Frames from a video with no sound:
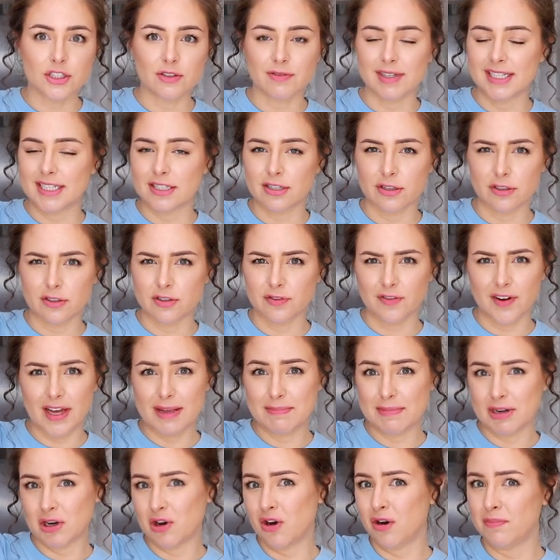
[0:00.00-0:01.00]
Doritos
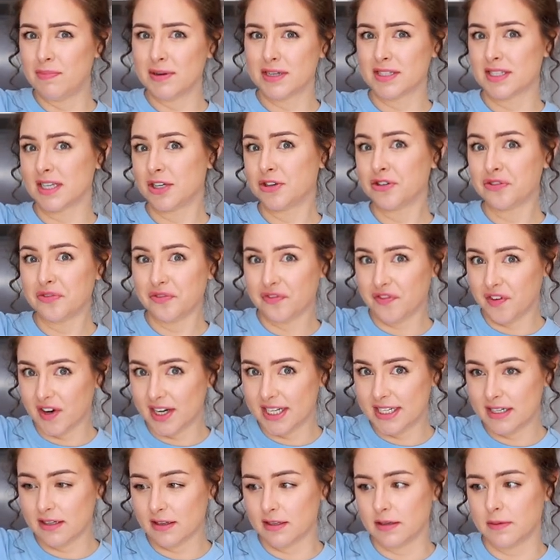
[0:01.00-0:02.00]
Flamin' Hot because I couldn't
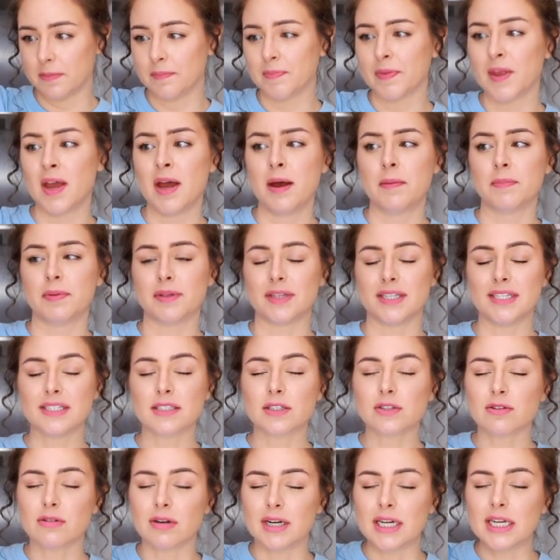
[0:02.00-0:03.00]
find them, but
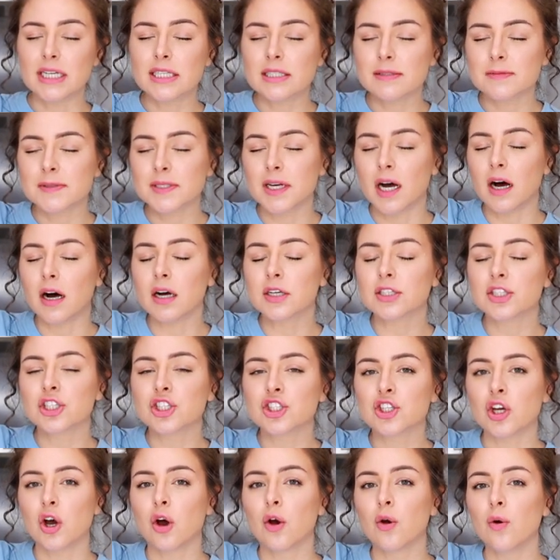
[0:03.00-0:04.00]
these crisps are
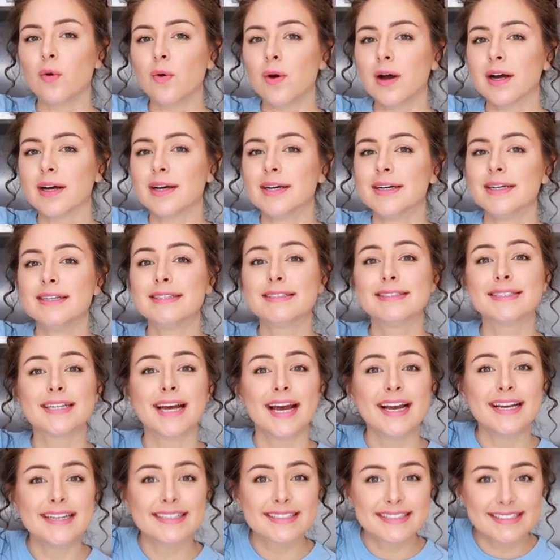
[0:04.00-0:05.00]
so
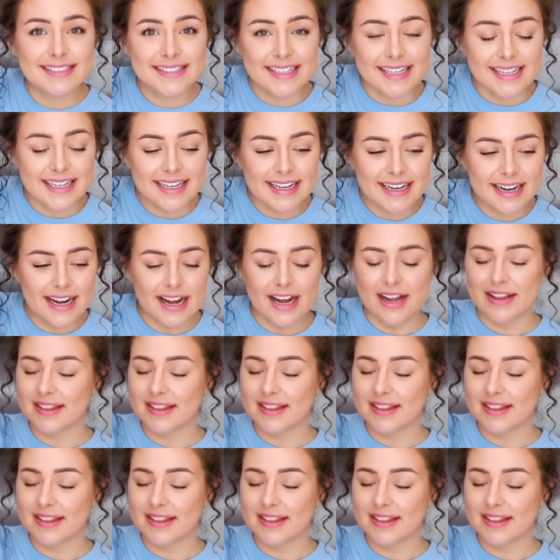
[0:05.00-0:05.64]
tasty.